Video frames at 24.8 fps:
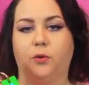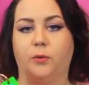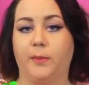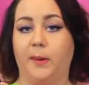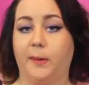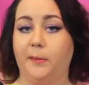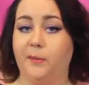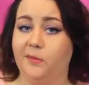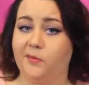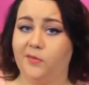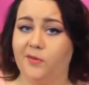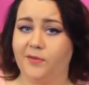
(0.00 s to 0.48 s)
or
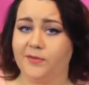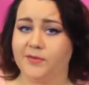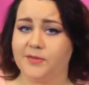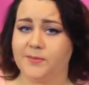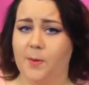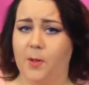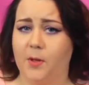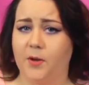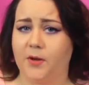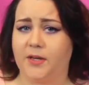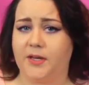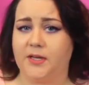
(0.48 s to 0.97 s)
maybe if you have
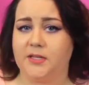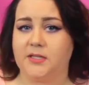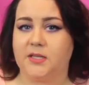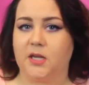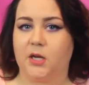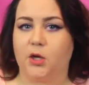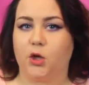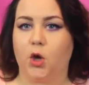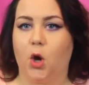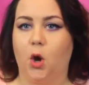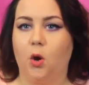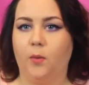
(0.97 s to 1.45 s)
smaller keys,
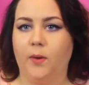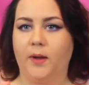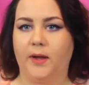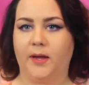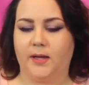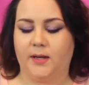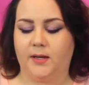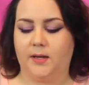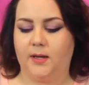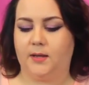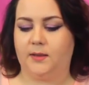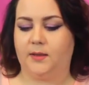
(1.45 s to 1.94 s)
like, go
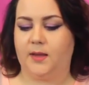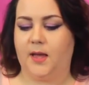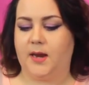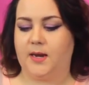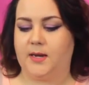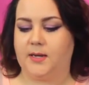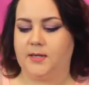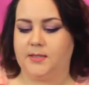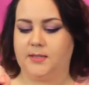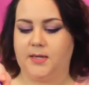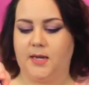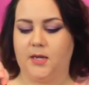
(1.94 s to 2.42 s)
in and
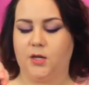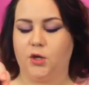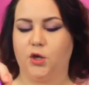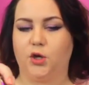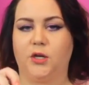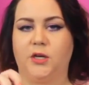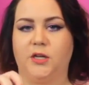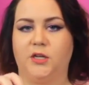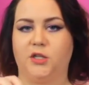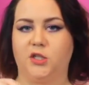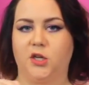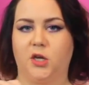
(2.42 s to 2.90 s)
like take
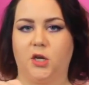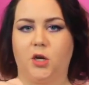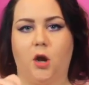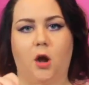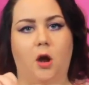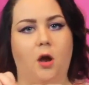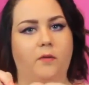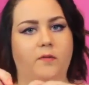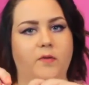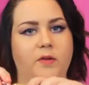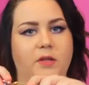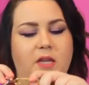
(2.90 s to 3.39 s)
your keychain
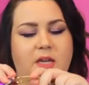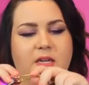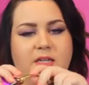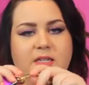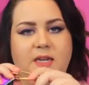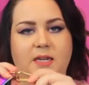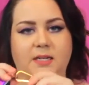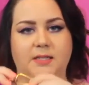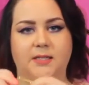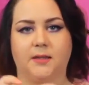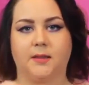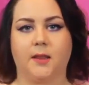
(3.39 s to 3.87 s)
off and like
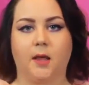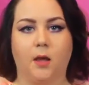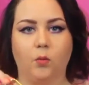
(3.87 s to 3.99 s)
test.